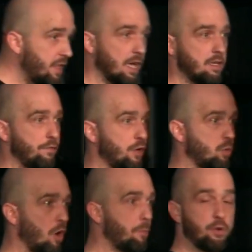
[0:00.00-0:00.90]
the end of your
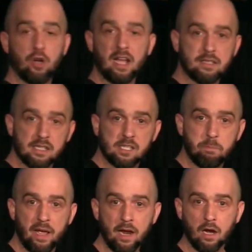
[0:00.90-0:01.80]
rope, you're at
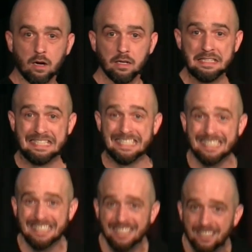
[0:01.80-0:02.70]
despair,
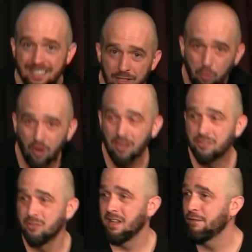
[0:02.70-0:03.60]
we're
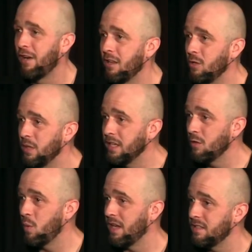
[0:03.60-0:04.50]
also not following in the
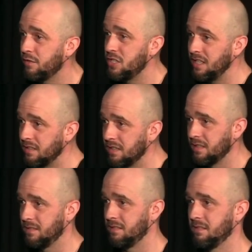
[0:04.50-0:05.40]
ways of
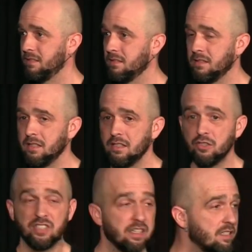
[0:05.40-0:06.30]
Jesus. You
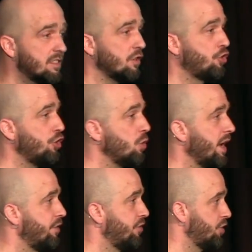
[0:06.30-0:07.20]
see, this is a
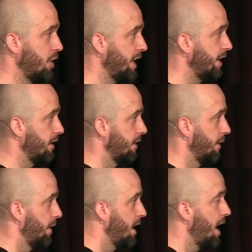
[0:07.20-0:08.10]
two-way street.
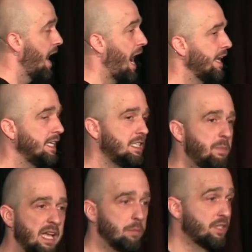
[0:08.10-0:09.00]
I need to
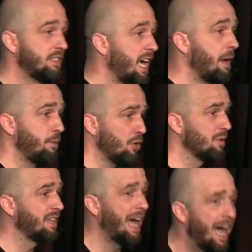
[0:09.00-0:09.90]
be able to tap you
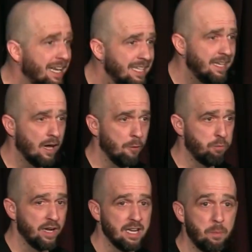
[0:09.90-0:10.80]
and say, I need help
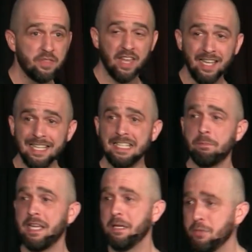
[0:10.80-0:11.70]
right now, but they need to
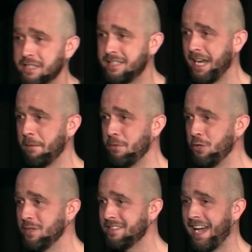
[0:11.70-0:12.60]
be able to tap you
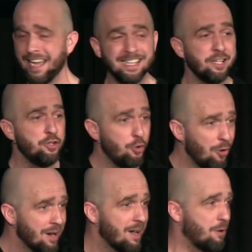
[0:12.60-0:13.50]
and say, I need
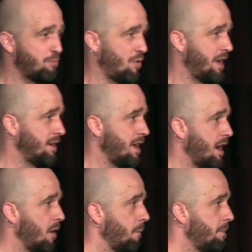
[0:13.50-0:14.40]
your help right
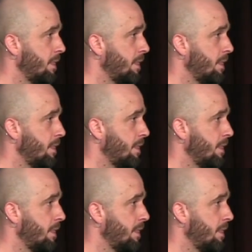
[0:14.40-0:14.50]
now.